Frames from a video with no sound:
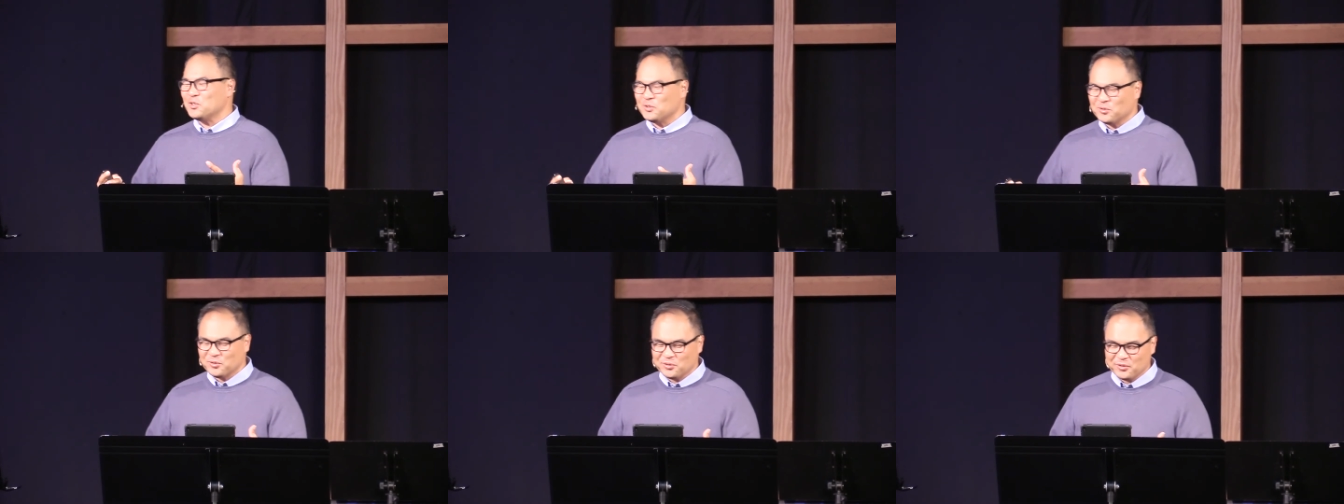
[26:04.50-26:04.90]

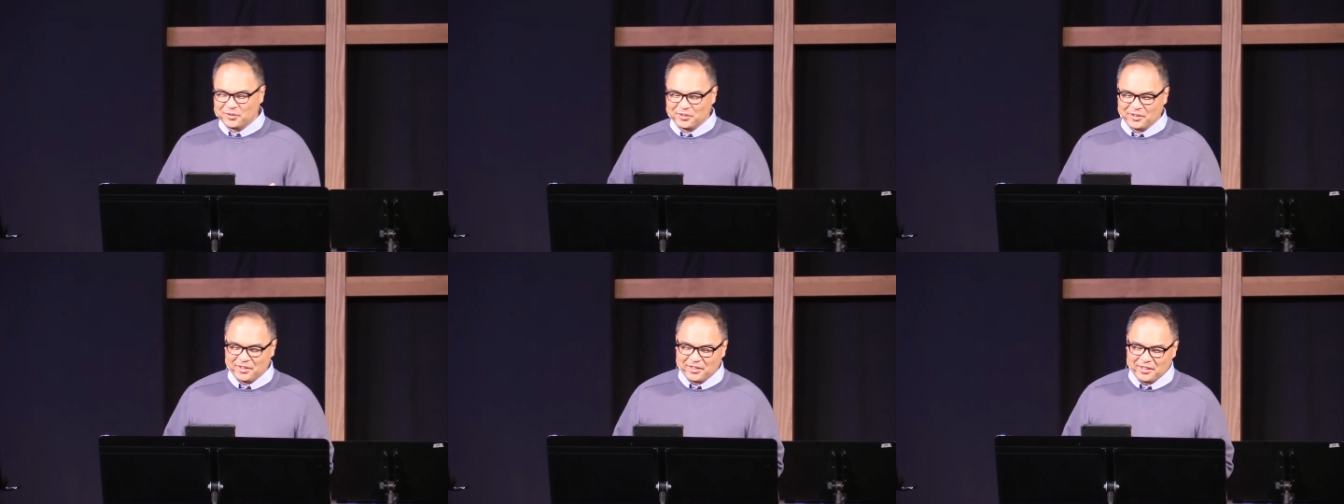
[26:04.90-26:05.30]
you,
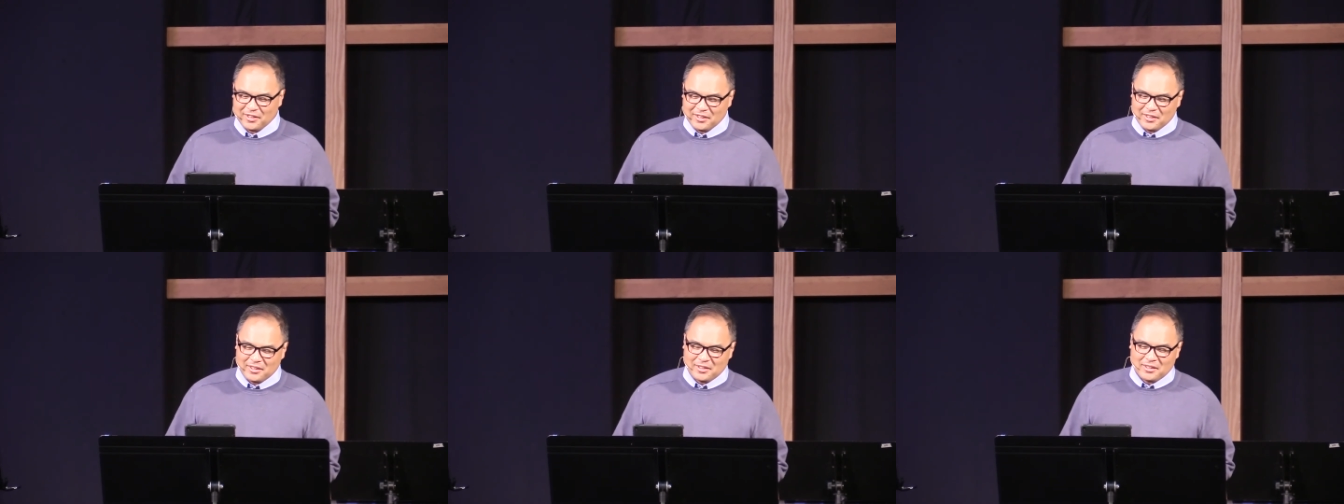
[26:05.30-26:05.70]

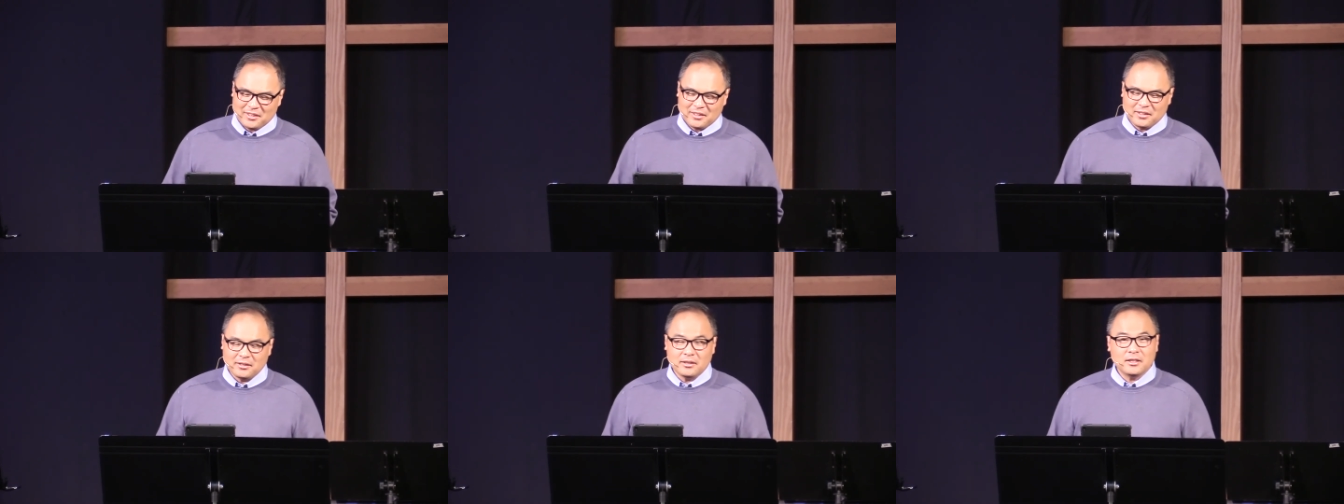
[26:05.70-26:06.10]

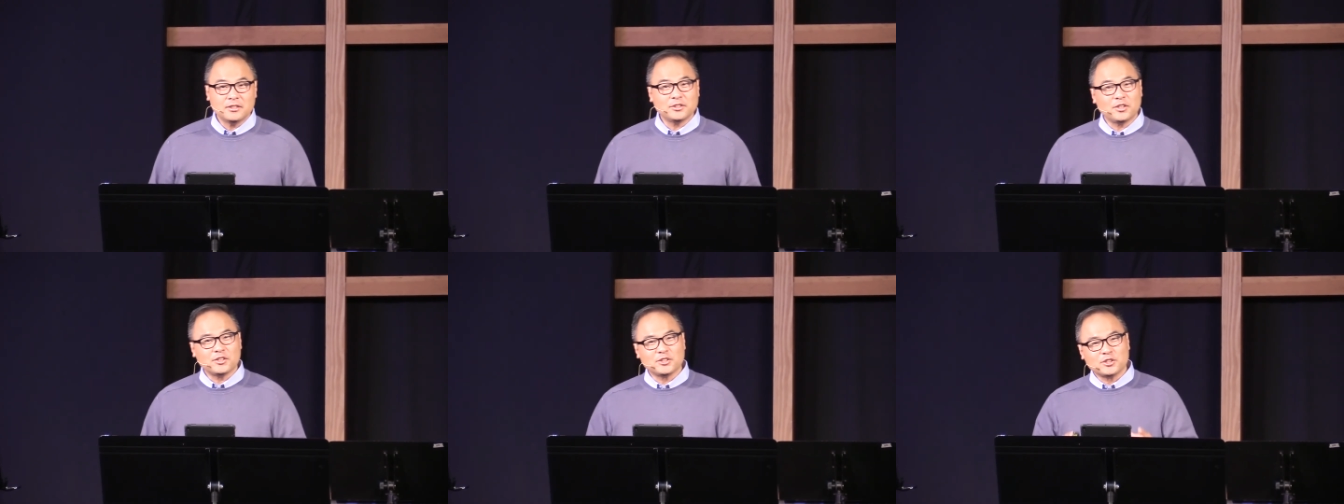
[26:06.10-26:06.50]

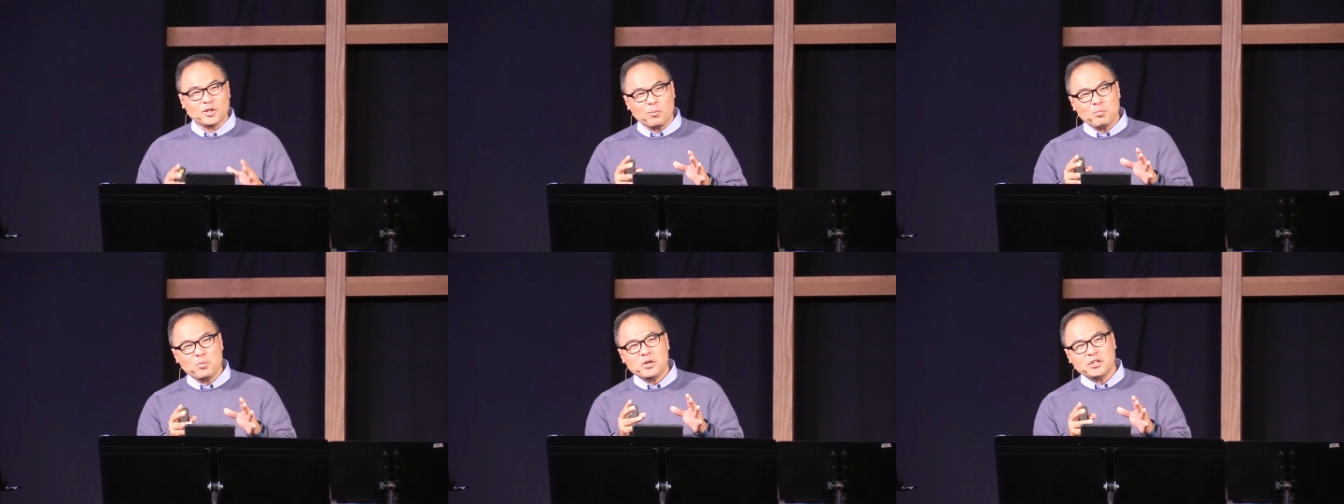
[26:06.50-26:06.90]
is there
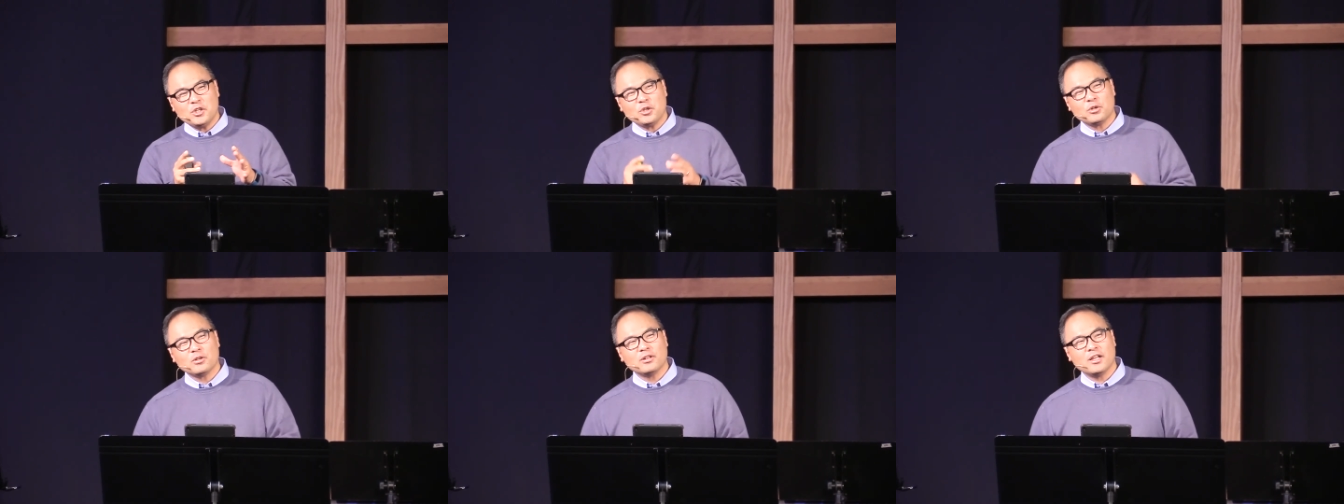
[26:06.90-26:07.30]
someone
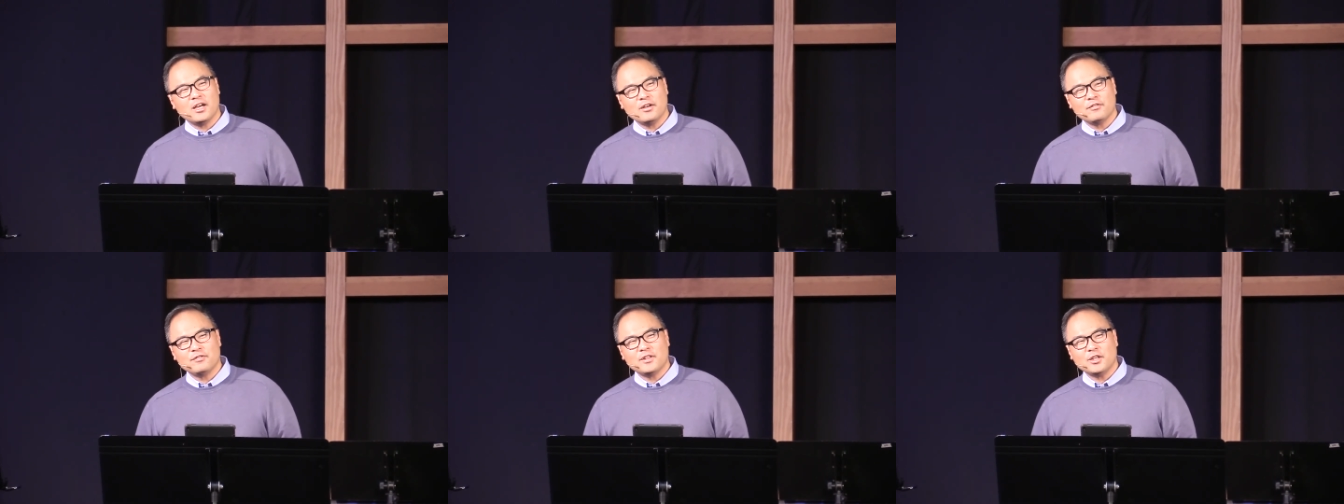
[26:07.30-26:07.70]
in your
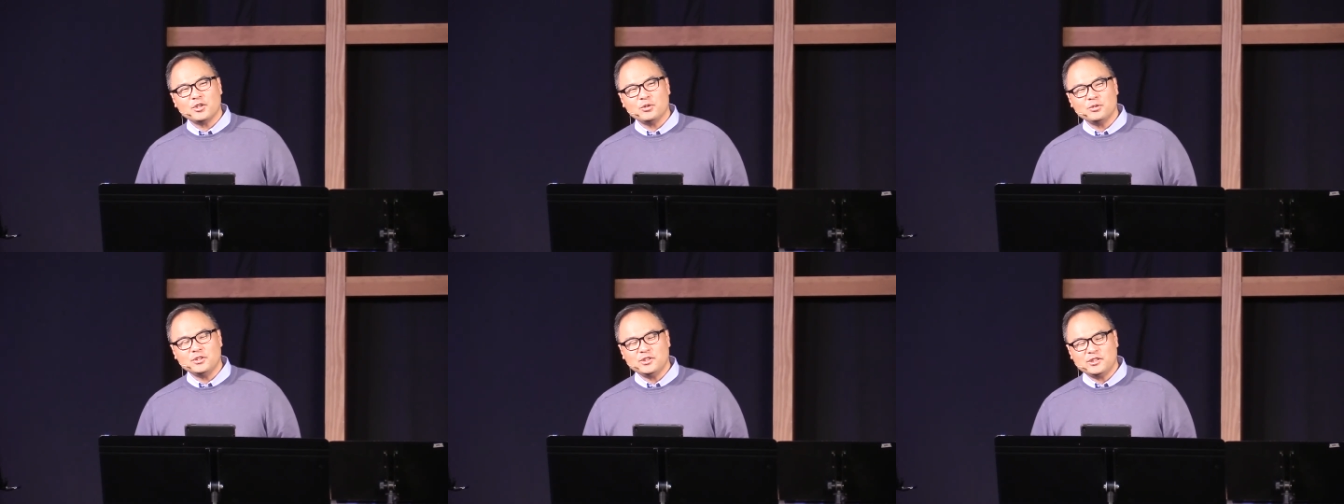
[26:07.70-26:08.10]
life that
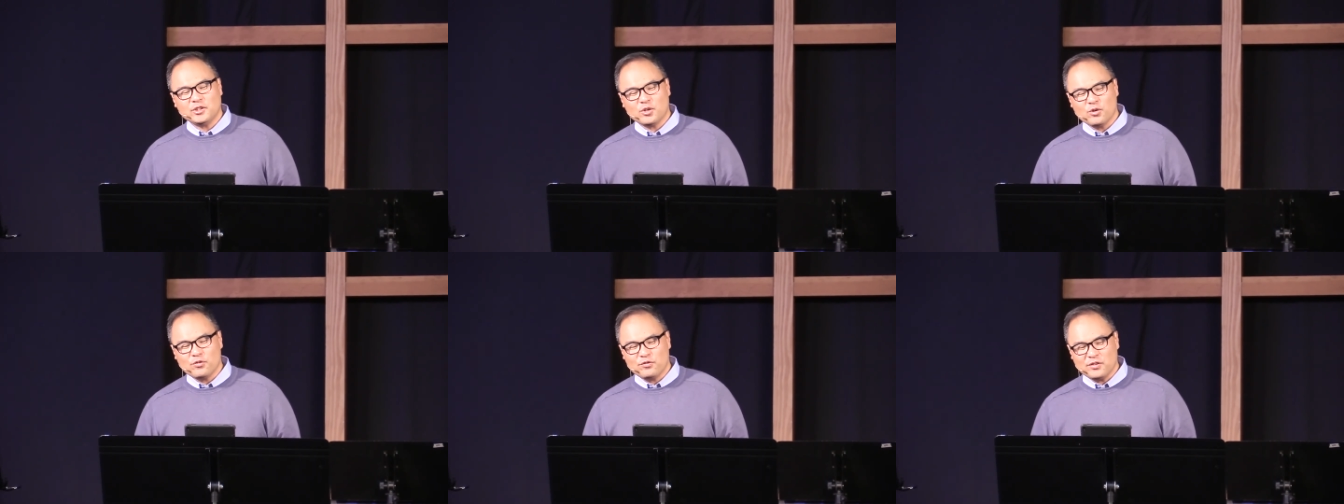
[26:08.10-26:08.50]
you need to
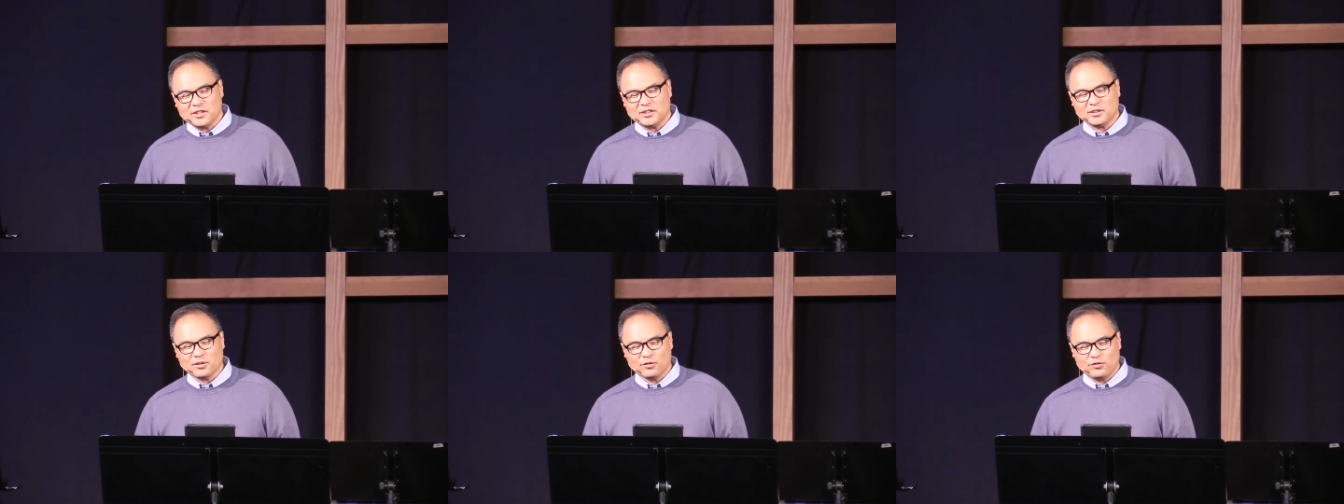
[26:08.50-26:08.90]
go
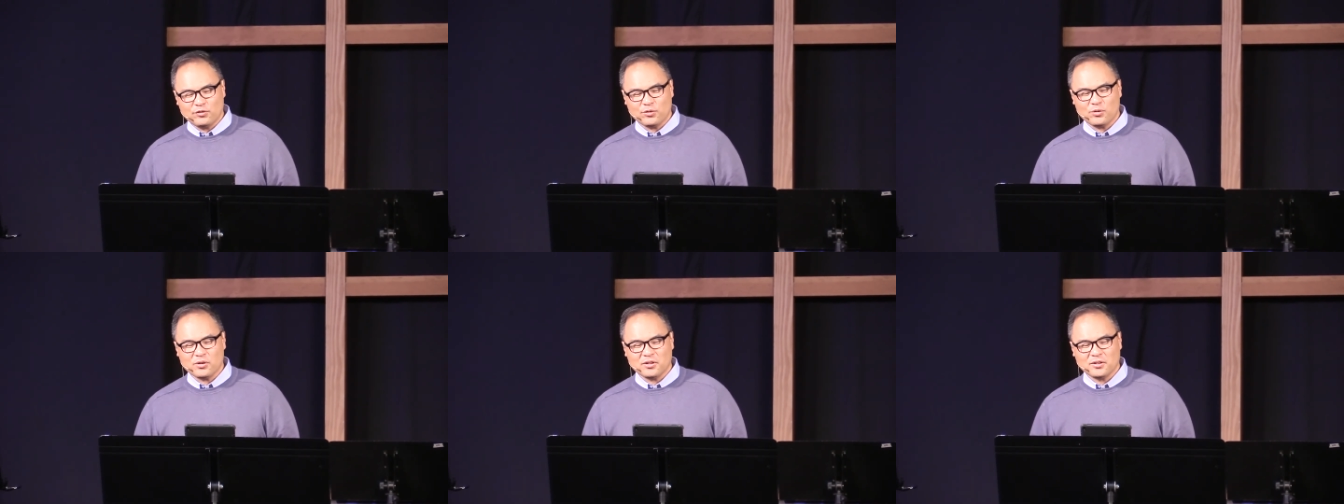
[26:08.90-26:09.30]
fishing
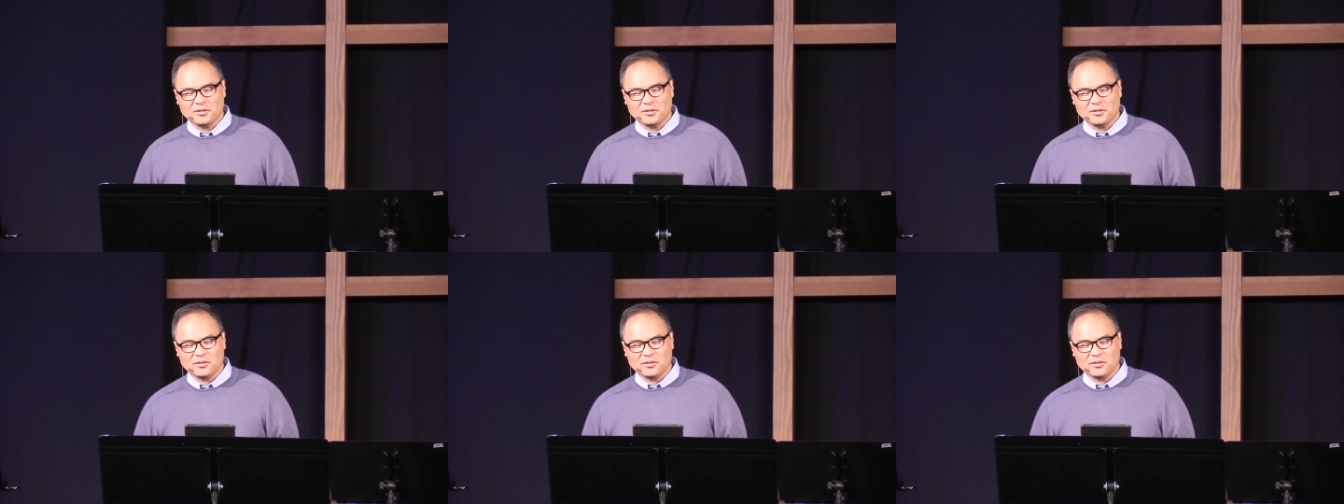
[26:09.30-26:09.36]
for?